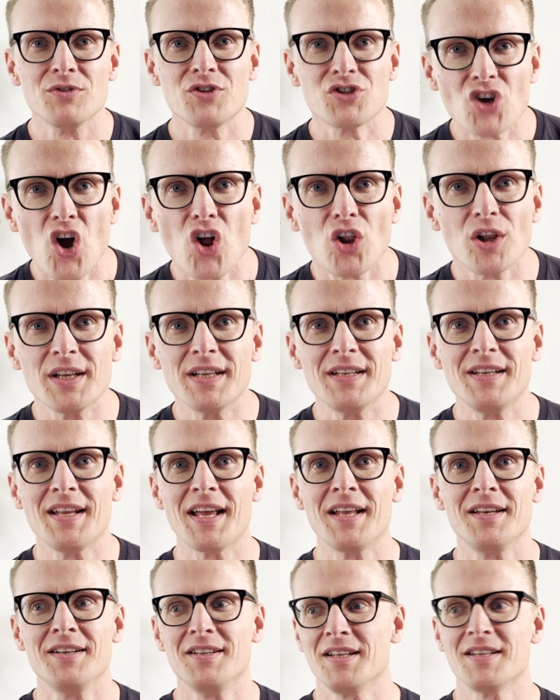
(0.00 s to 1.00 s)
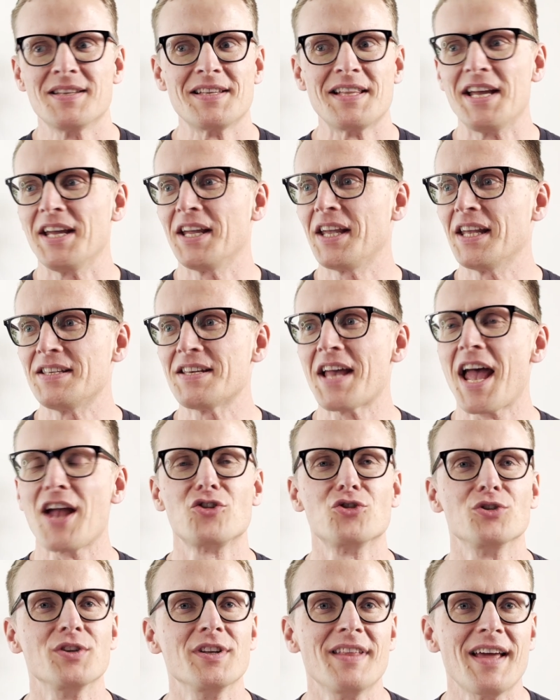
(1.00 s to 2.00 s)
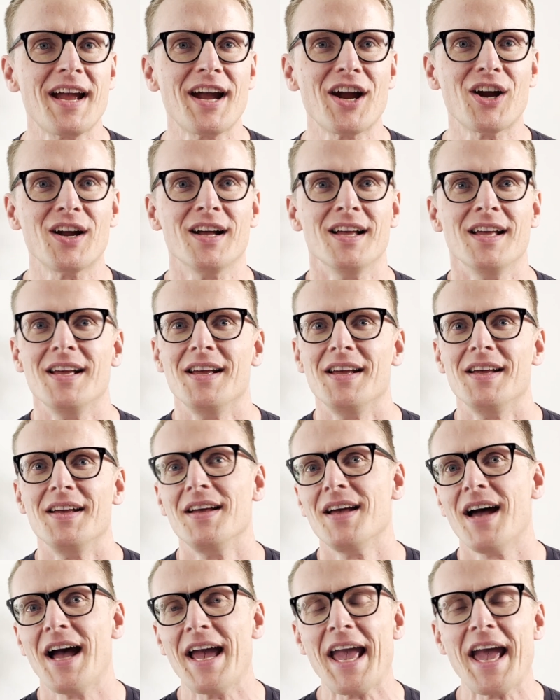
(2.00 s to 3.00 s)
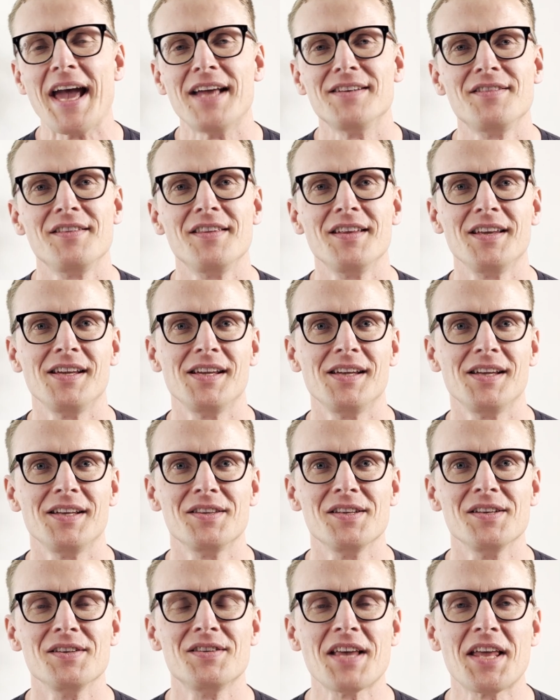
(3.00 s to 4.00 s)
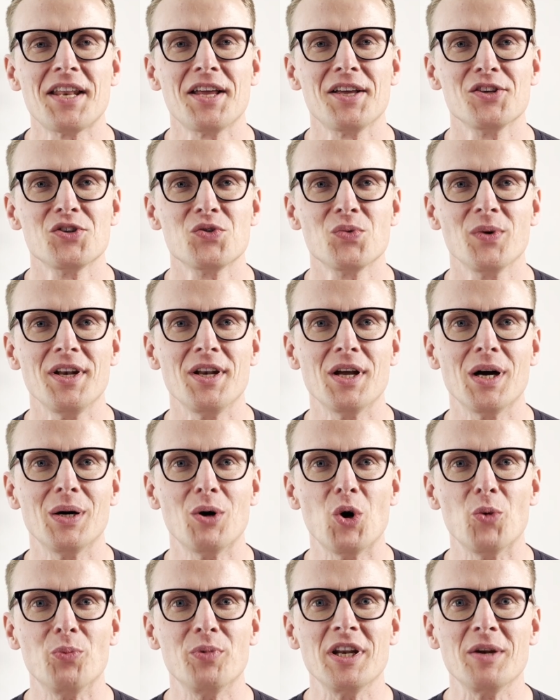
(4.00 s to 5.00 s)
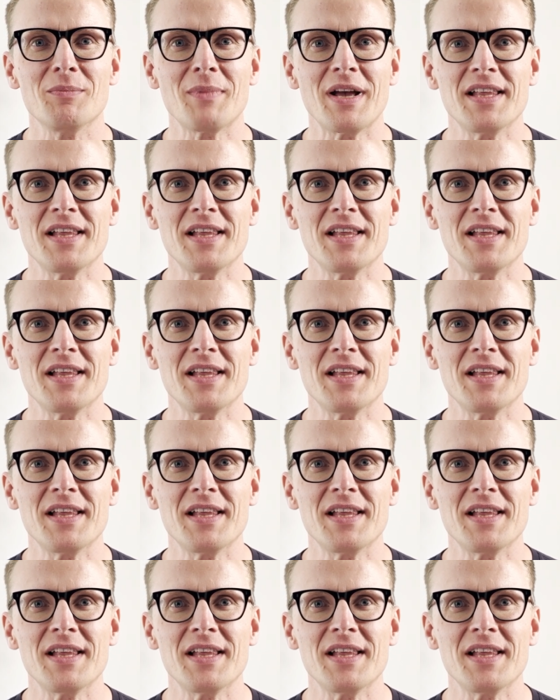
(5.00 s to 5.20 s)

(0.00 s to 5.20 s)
solid, and it's like it's actually there. I had the settings window open in my